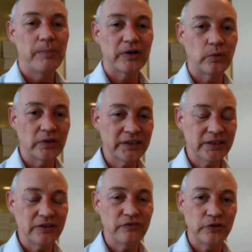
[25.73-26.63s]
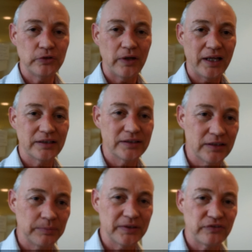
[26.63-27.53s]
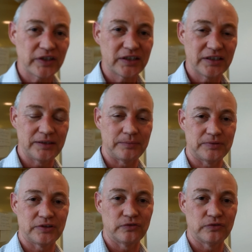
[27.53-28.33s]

But I want to give you a little bit of a glimpse